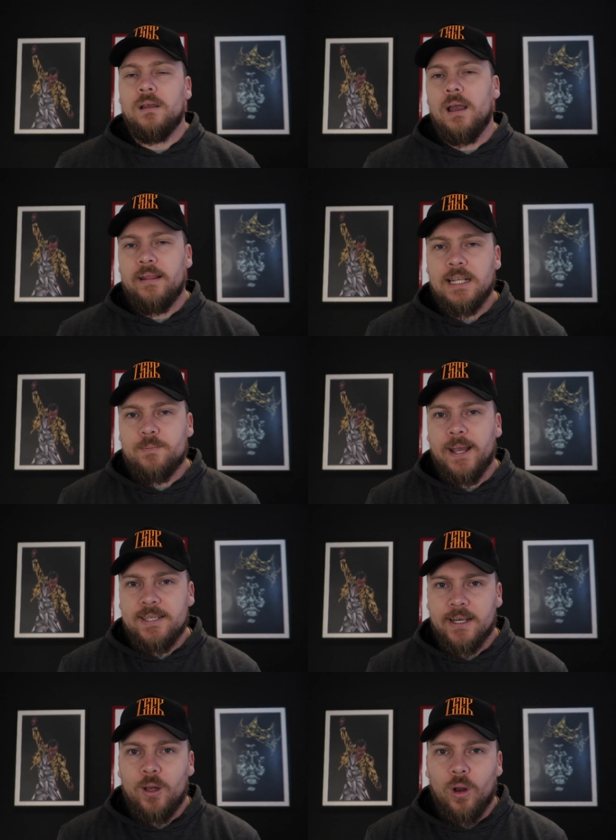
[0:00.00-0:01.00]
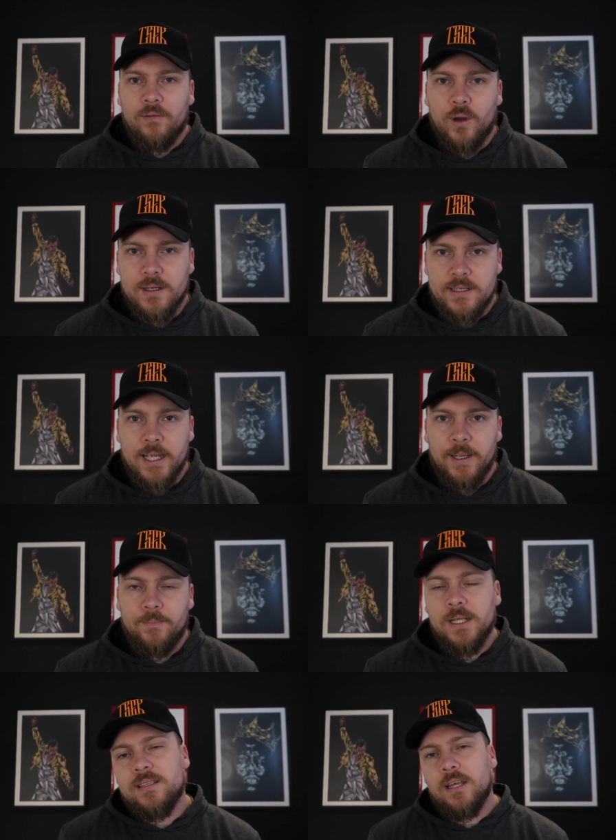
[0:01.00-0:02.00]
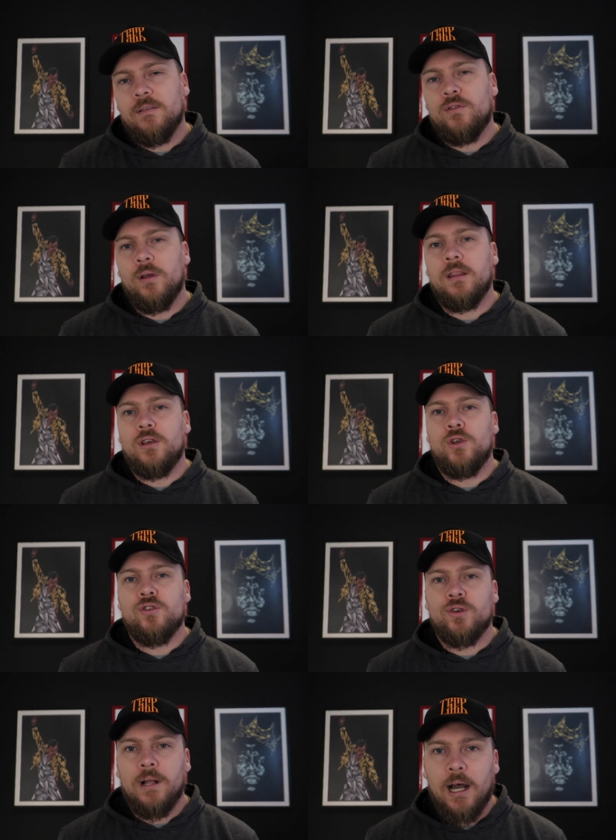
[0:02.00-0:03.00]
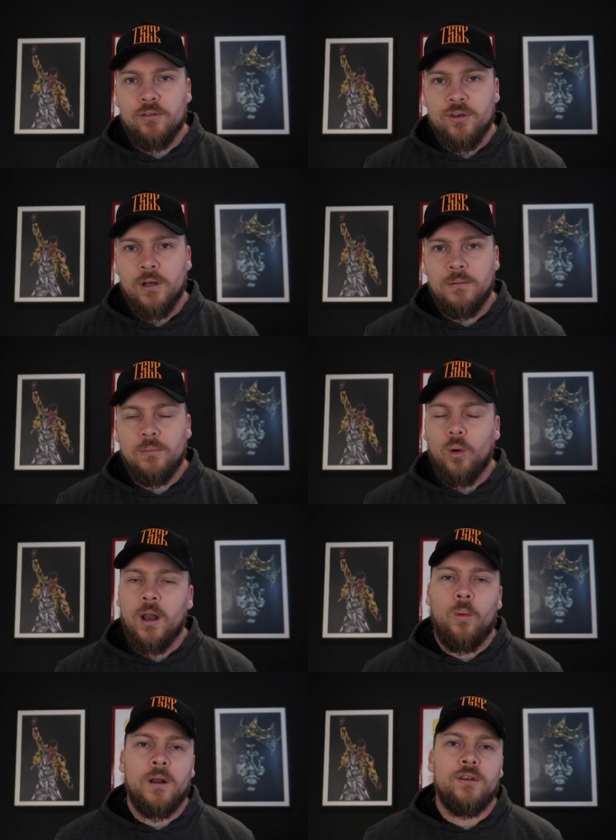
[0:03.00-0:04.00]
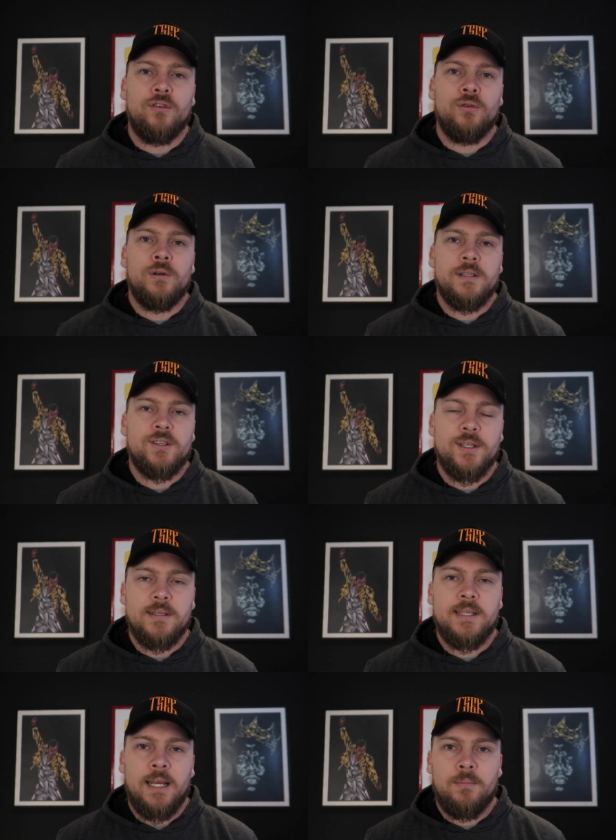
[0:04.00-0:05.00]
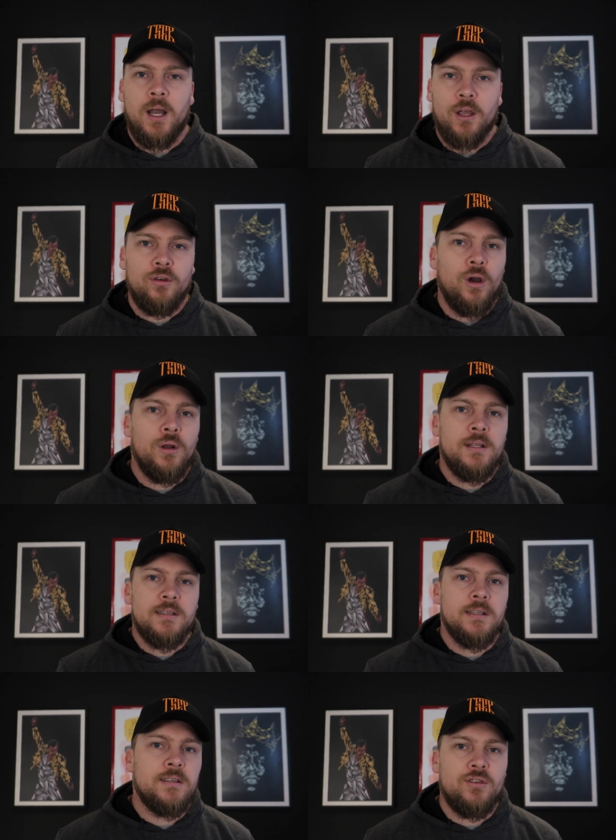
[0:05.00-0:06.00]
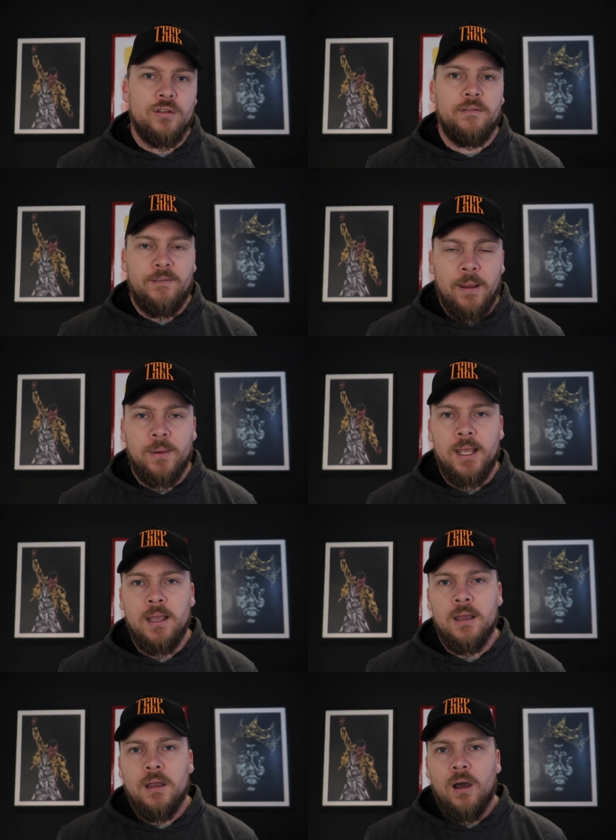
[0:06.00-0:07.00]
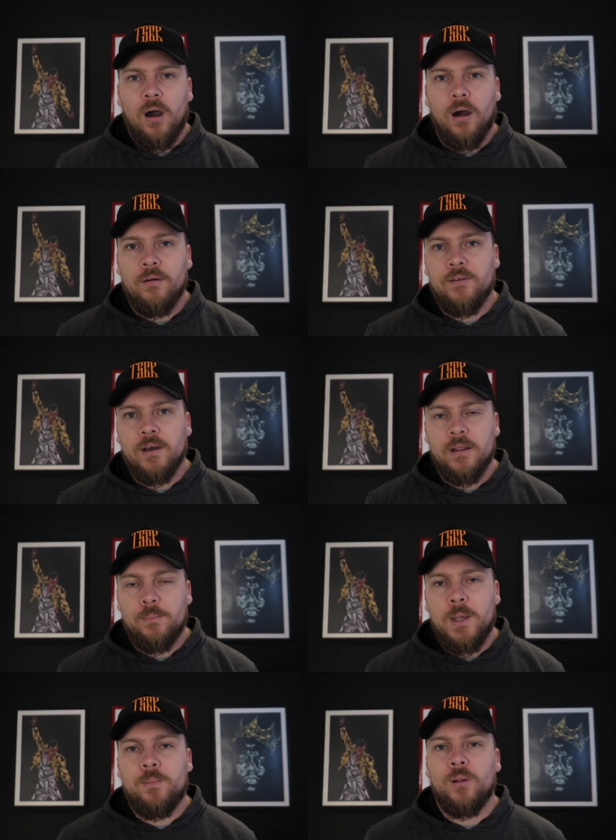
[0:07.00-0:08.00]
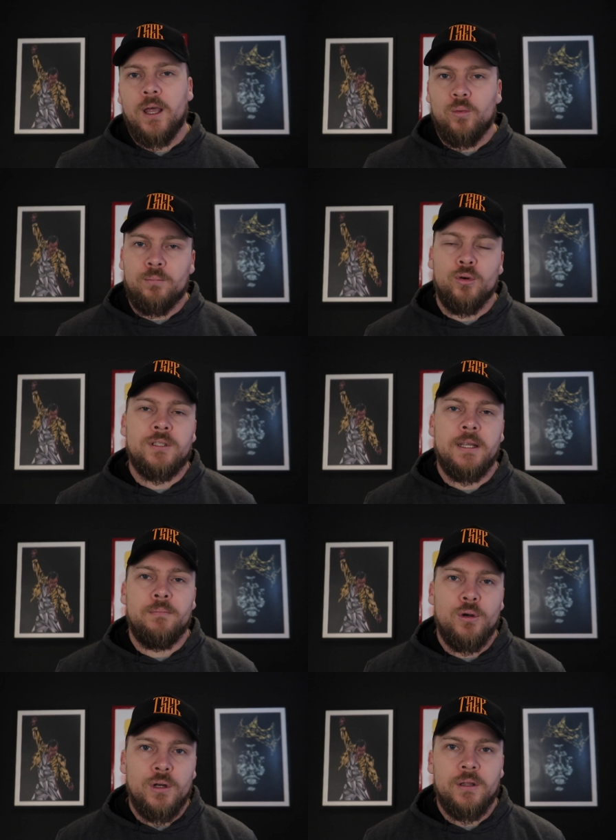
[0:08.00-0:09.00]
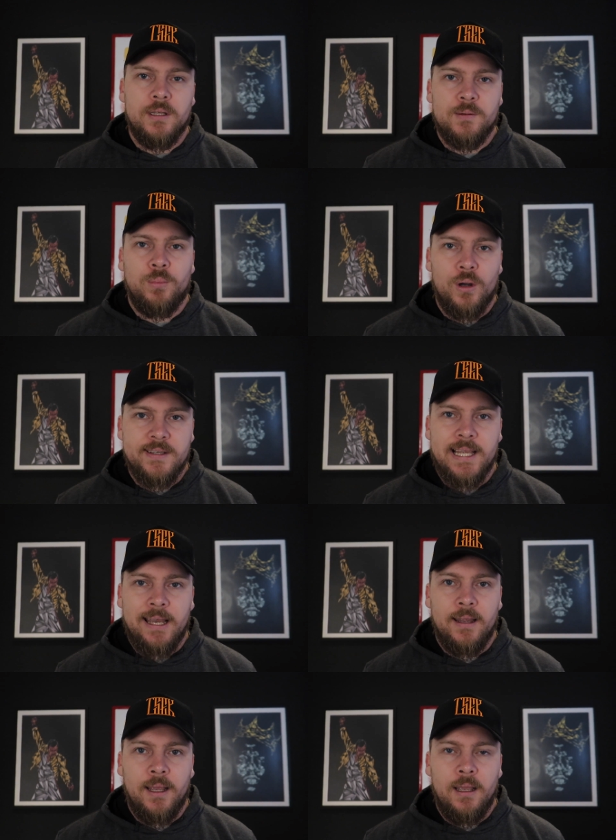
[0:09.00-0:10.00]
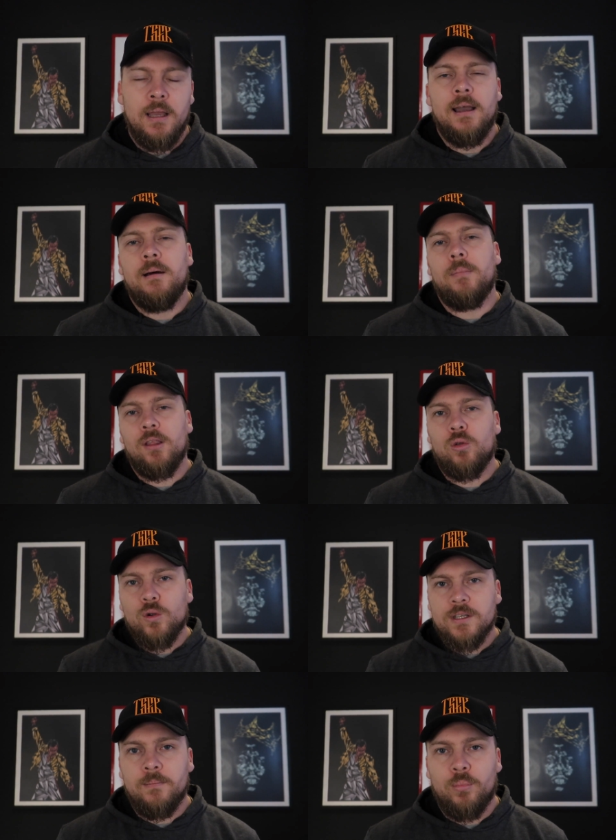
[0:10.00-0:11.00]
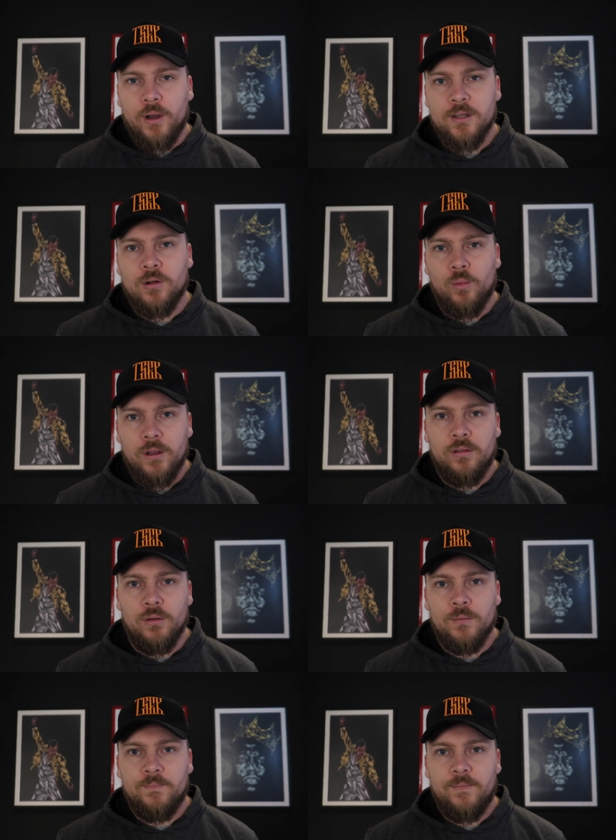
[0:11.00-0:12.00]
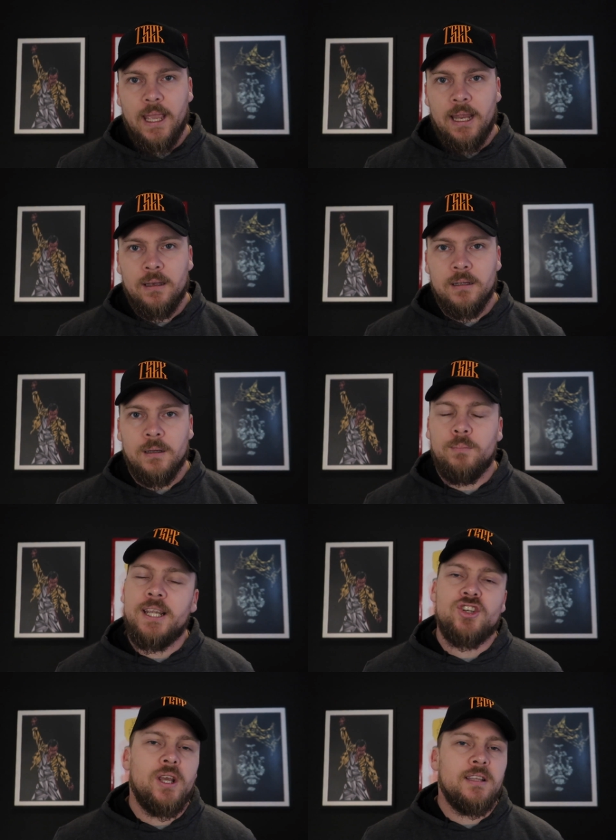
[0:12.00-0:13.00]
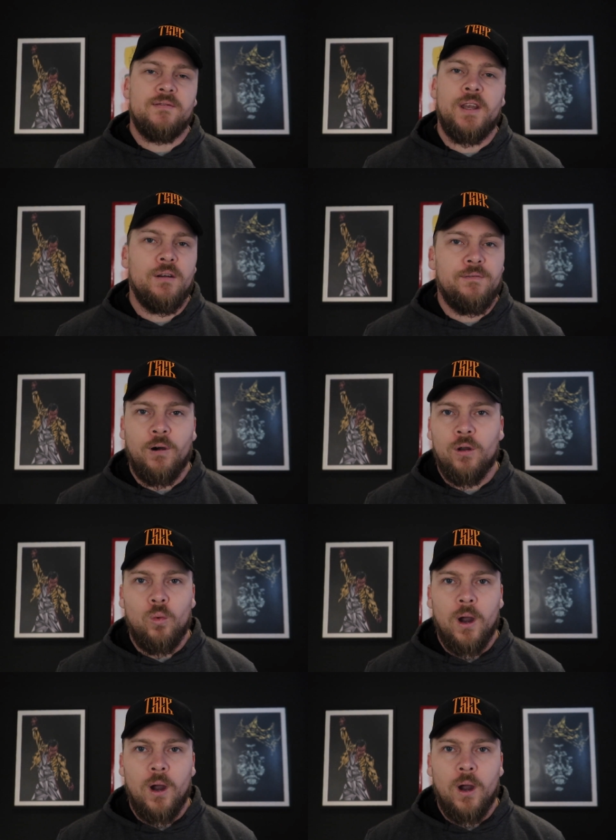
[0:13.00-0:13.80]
And that's basically all I've got to say. Instead of doing the usual outro, all I want to do is just send my condolences to the family of uh, the people that were brutally murdered this past Sunday. My thoughts and prayers are with you. And uh, please share this video far and